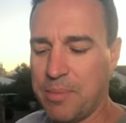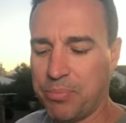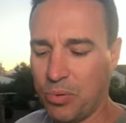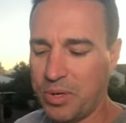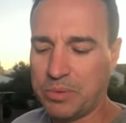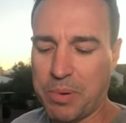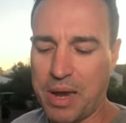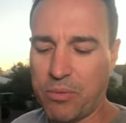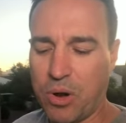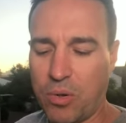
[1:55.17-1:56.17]
employer's
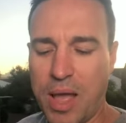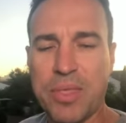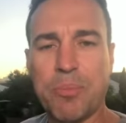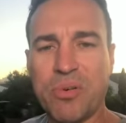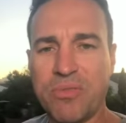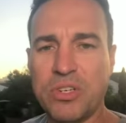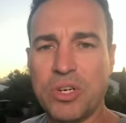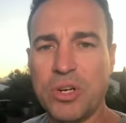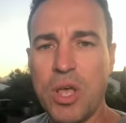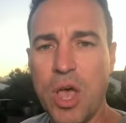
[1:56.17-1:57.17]
payroll, and the
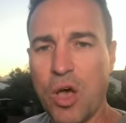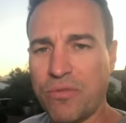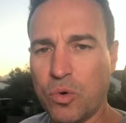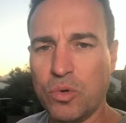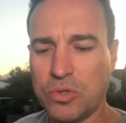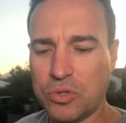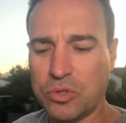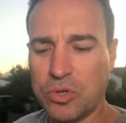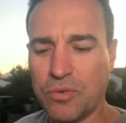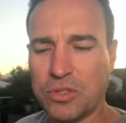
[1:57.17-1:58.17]
provision of goods
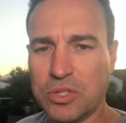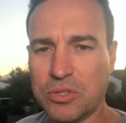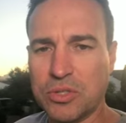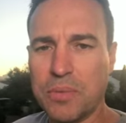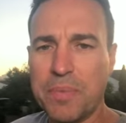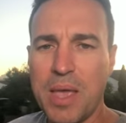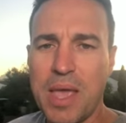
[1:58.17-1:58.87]
and services.